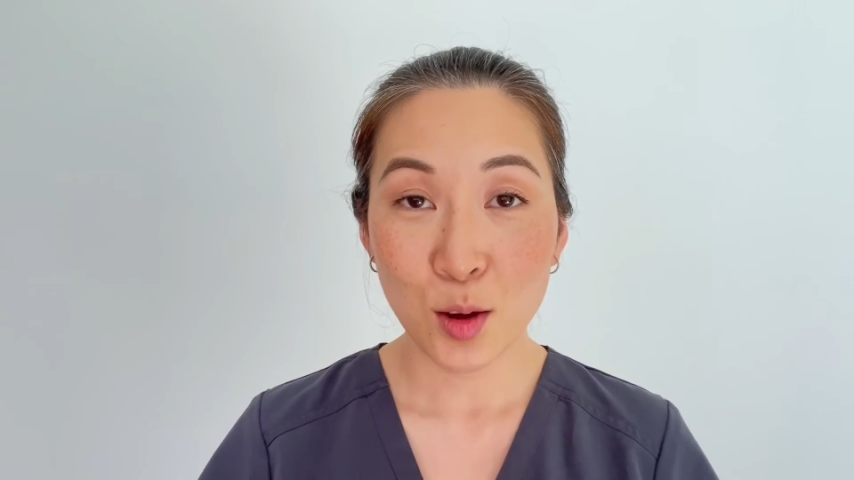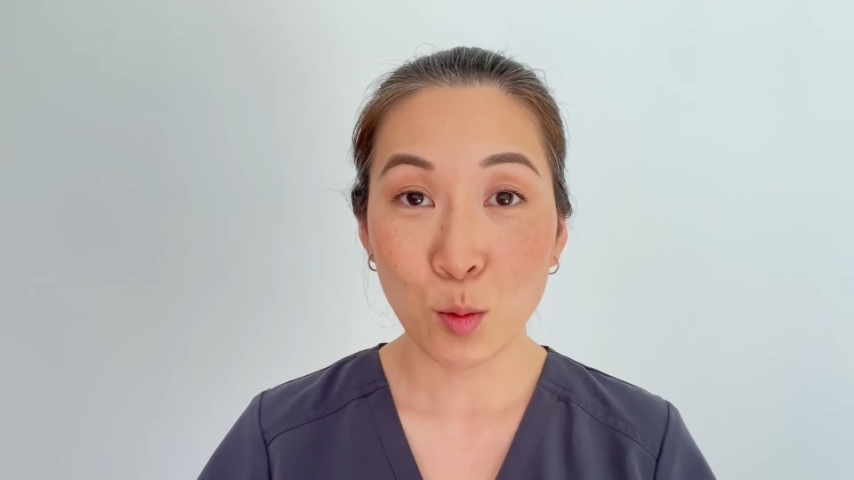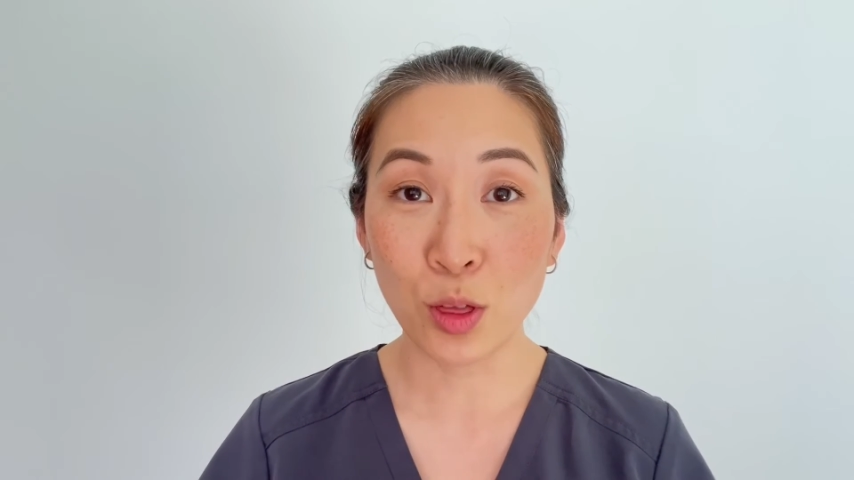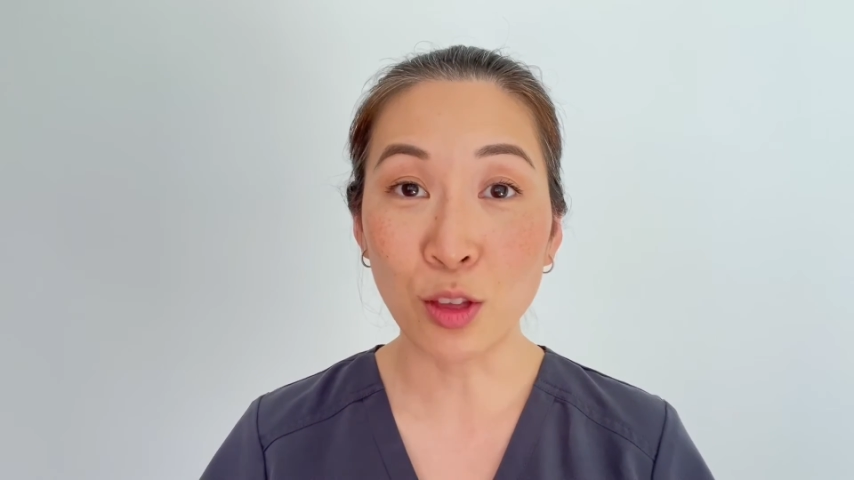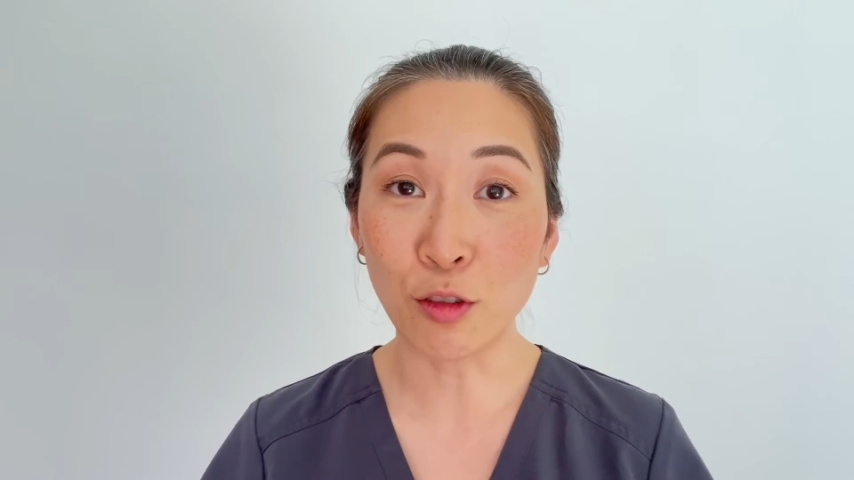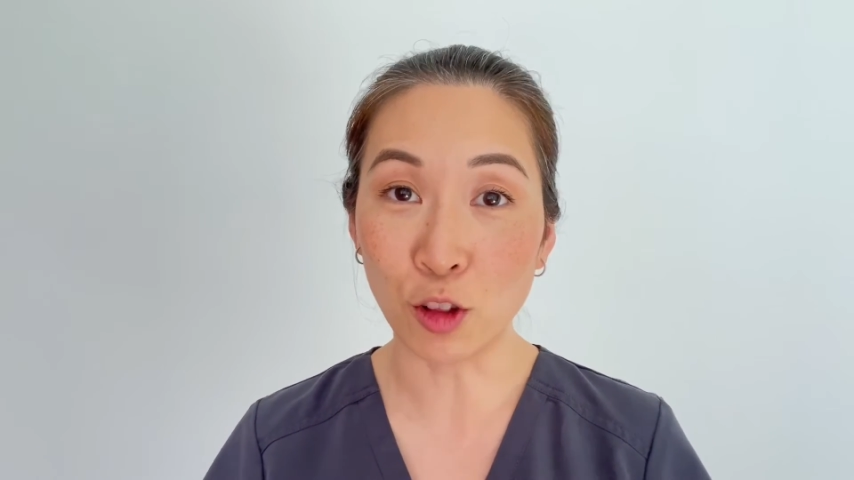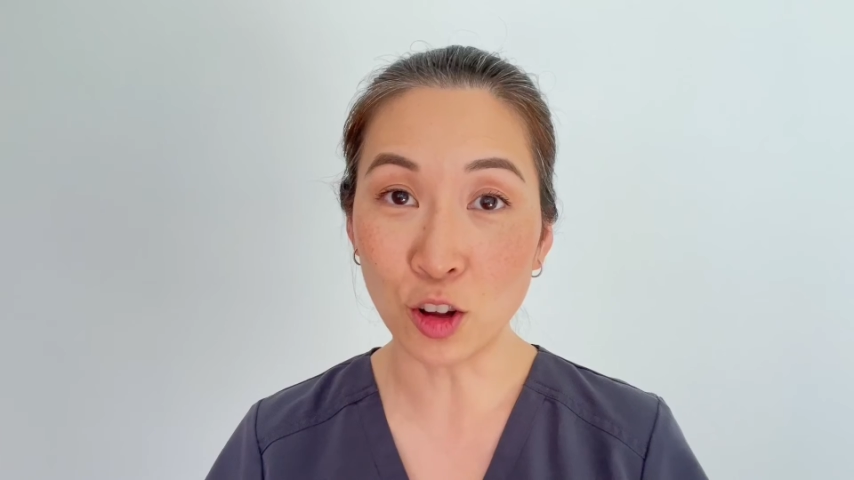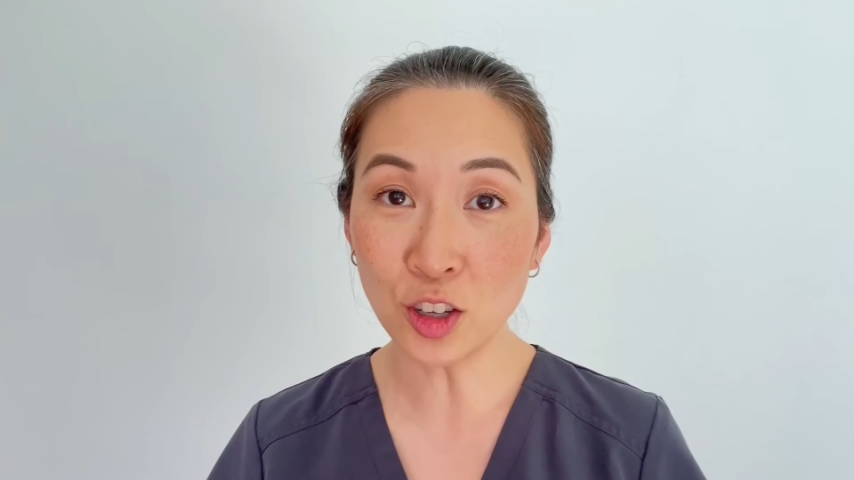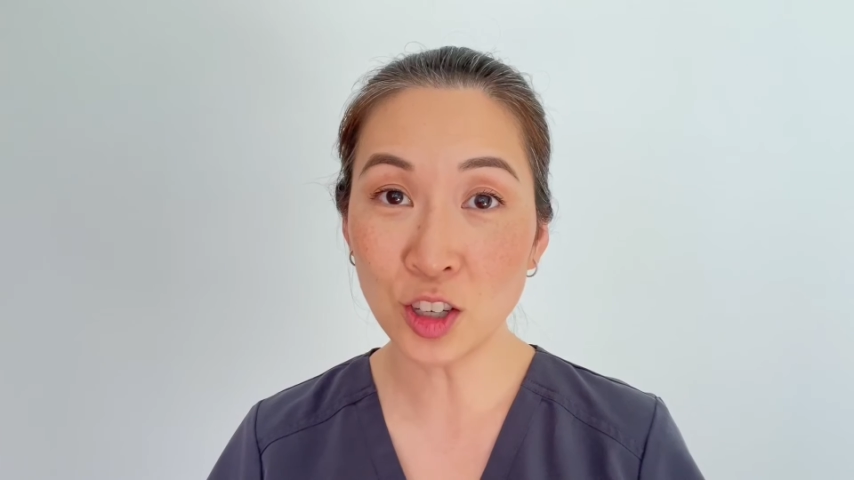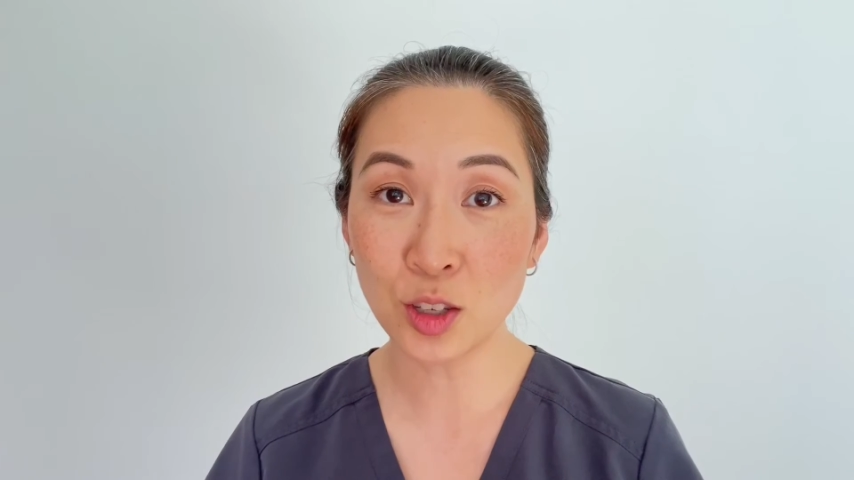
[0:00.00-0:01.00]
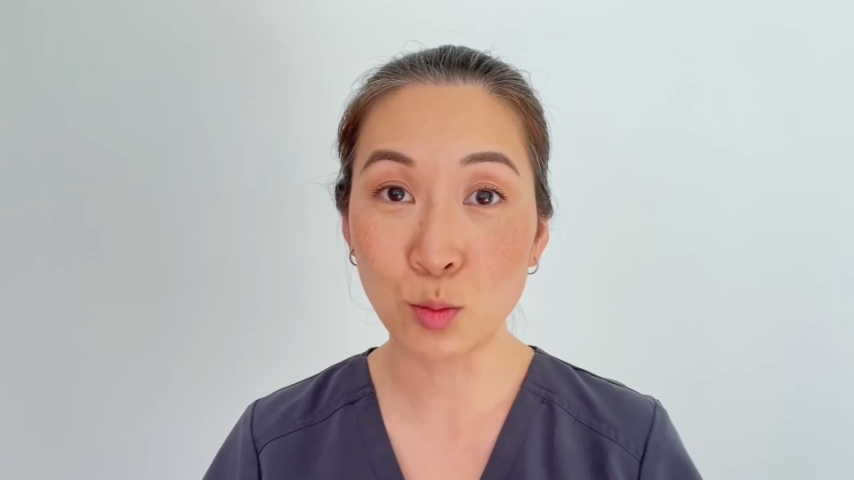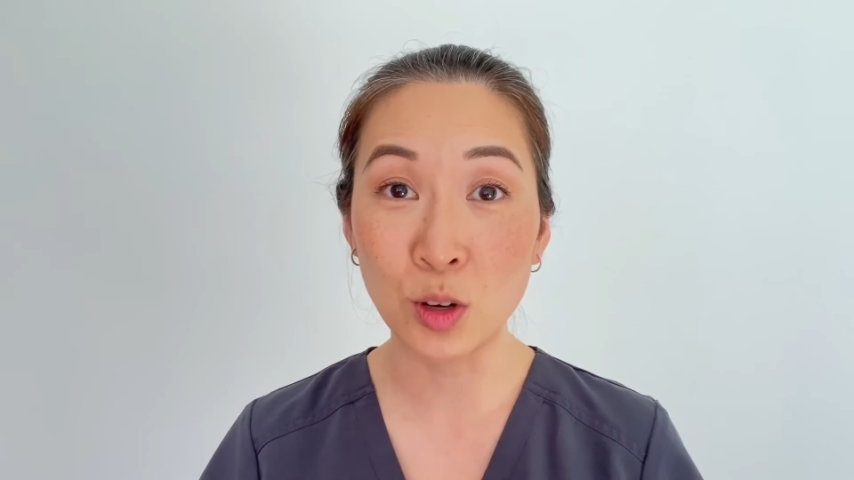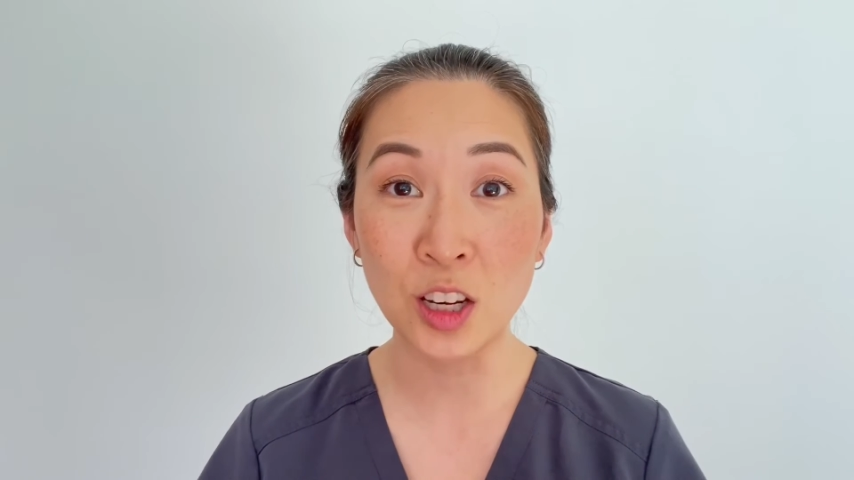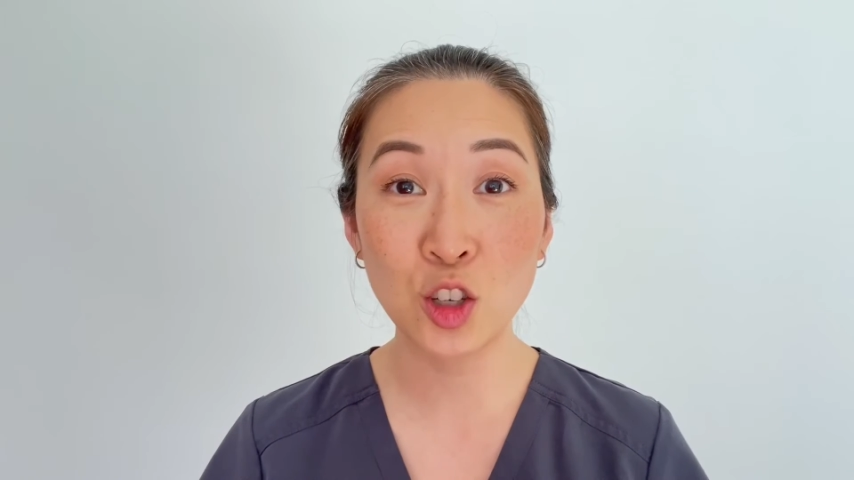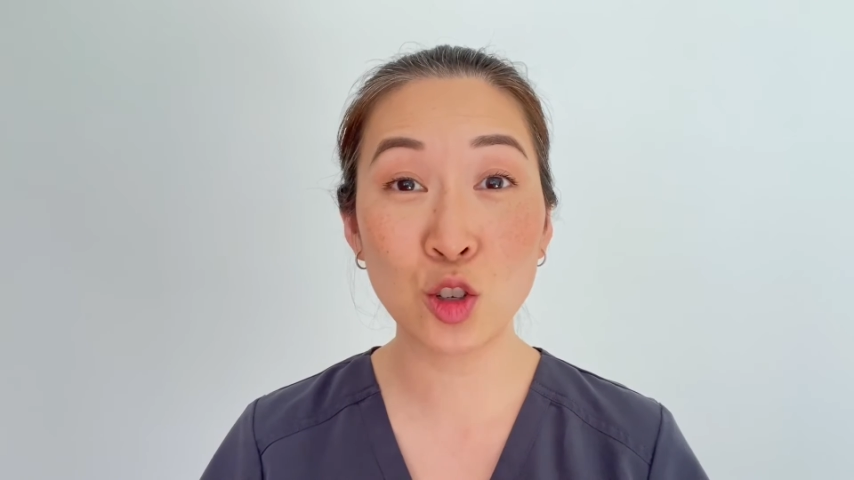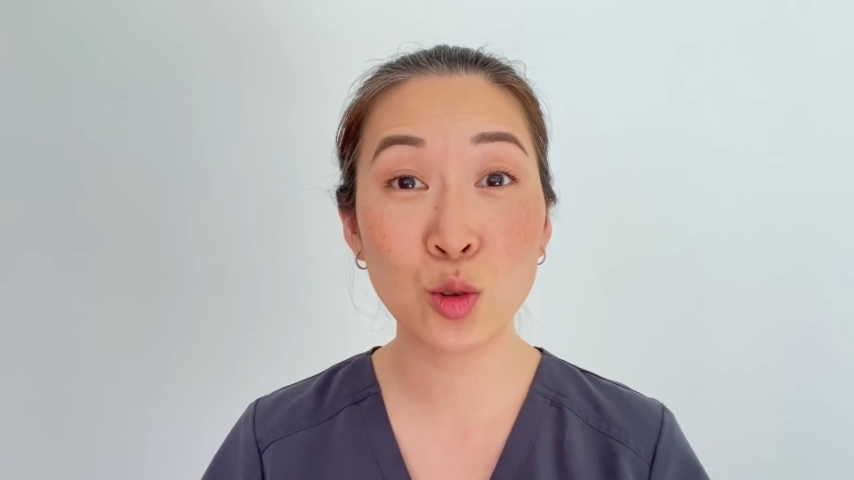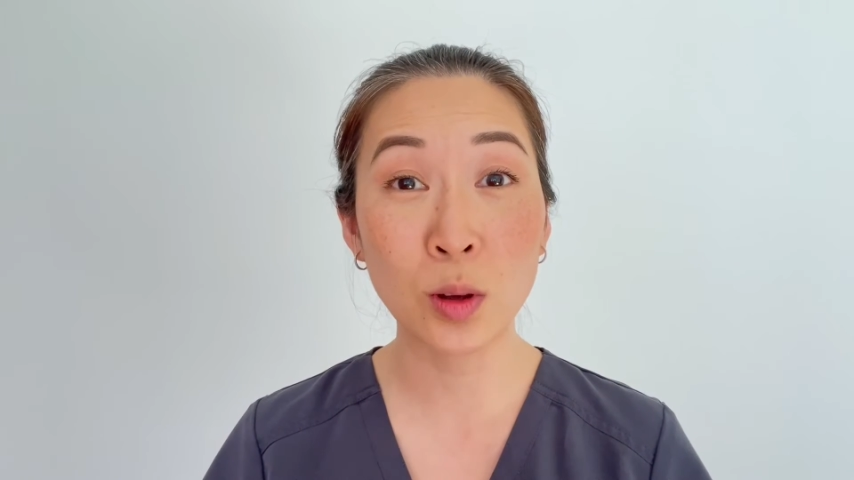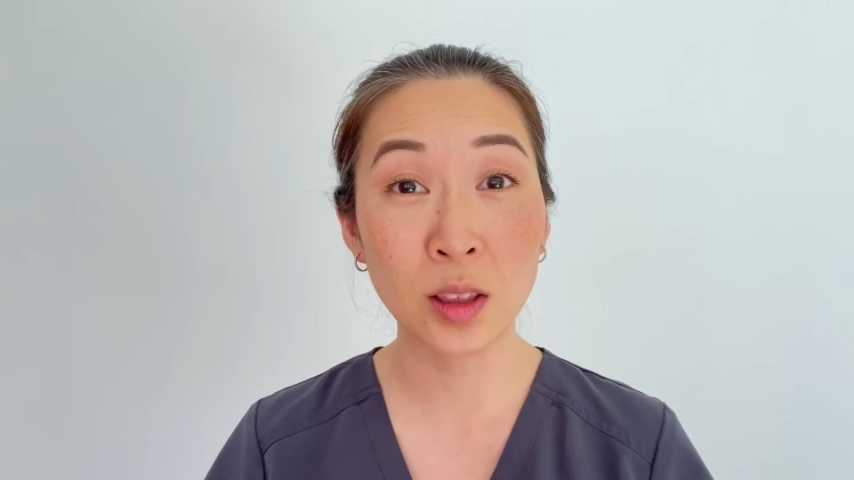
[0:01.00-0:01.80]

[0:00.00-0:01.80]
With the floss, we need you to at